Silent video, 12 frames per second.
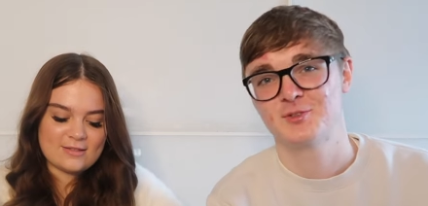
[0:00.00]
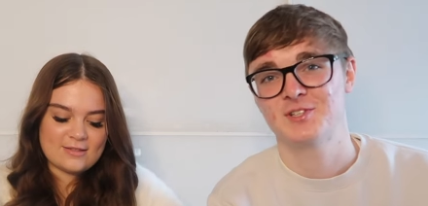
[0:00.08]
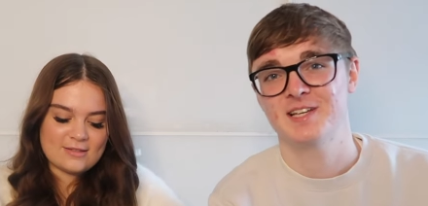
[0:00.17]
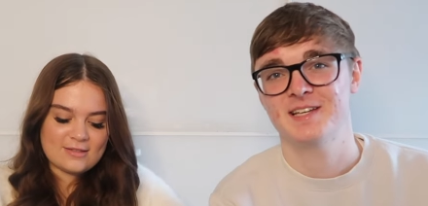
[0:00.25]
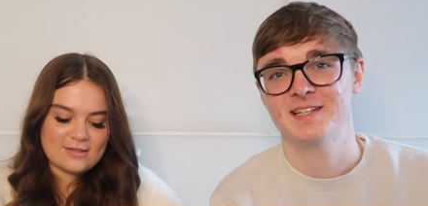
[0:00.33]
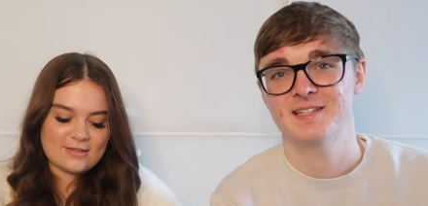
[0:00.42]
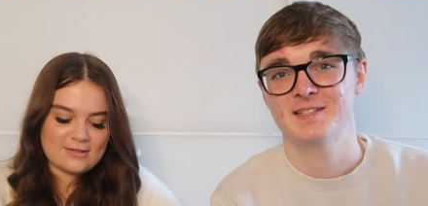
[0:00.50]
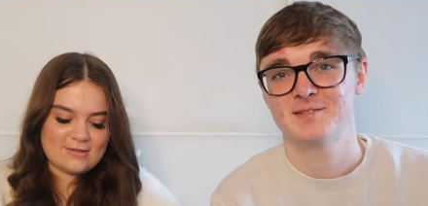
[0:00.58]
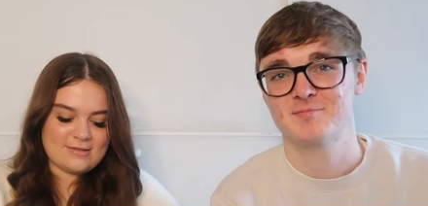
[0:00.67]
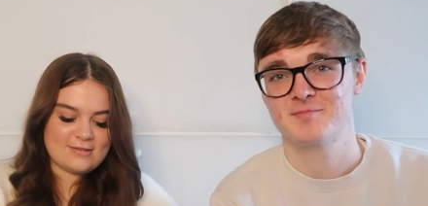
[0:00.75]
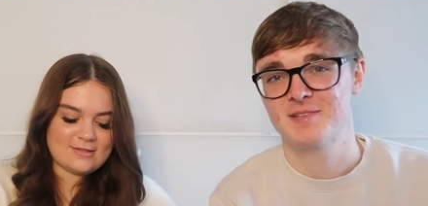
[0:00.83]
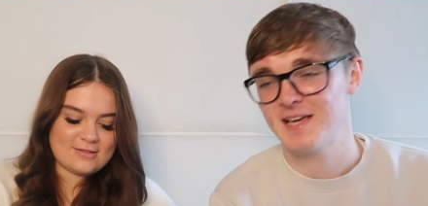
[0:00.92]
Speaker 1: See.
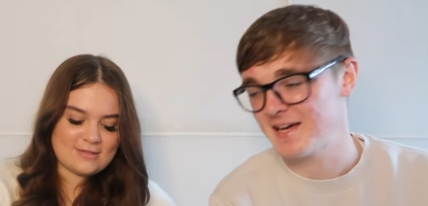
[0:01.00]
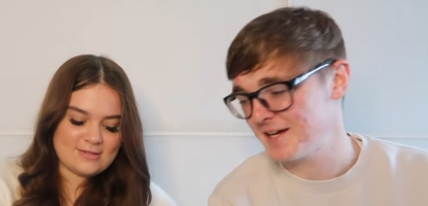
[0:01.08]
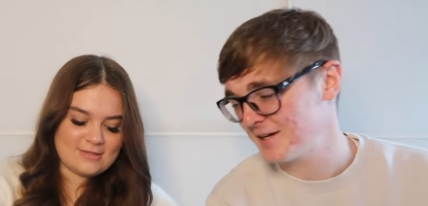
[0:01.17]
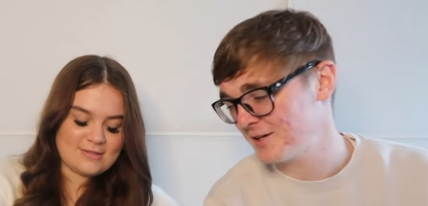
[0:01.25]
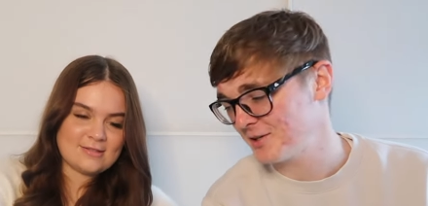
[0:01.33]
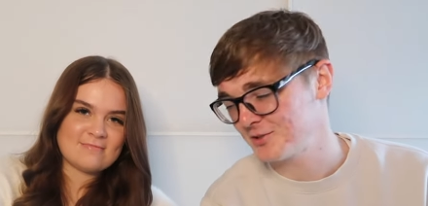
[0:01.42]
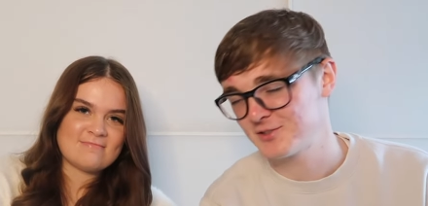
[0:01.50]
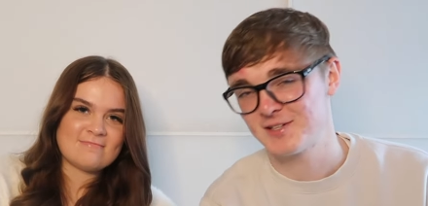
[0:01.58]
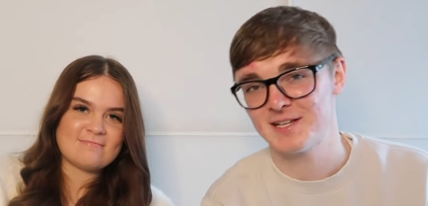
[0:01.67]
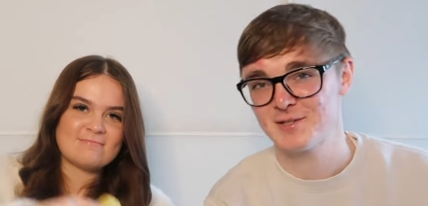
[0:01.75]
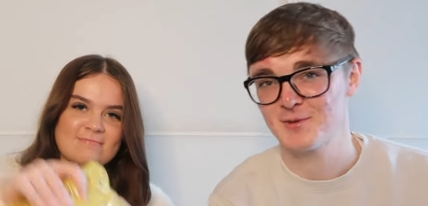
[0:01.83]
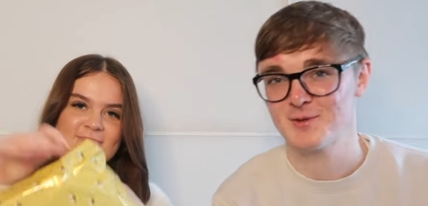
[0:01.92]
Yeah, I was
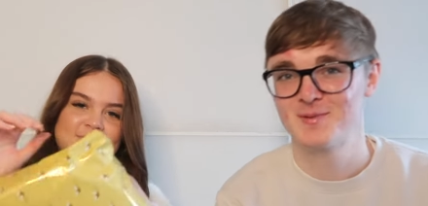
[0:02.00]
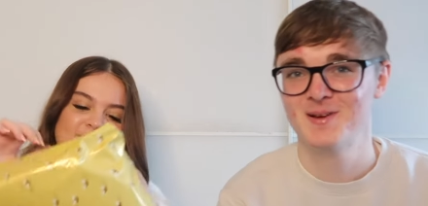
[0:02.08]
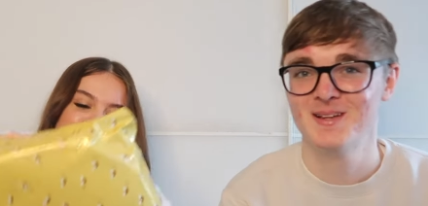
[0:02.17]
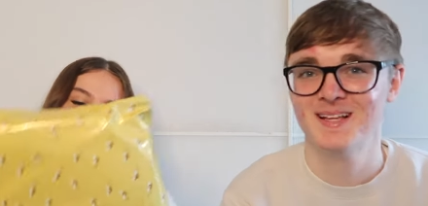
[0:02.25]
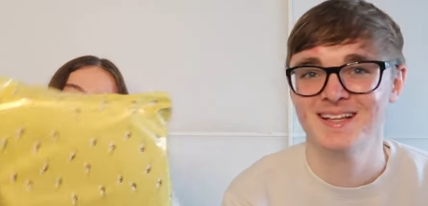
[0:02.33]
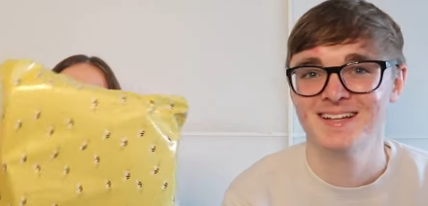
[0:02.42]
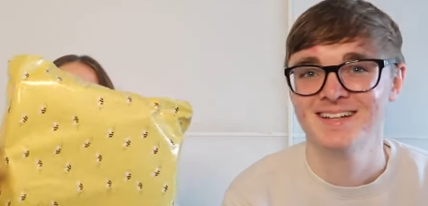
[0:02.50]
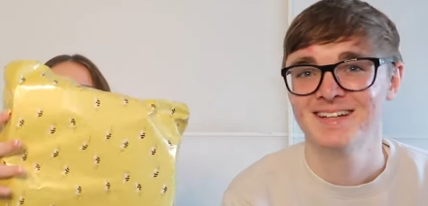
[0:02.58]
flavoured.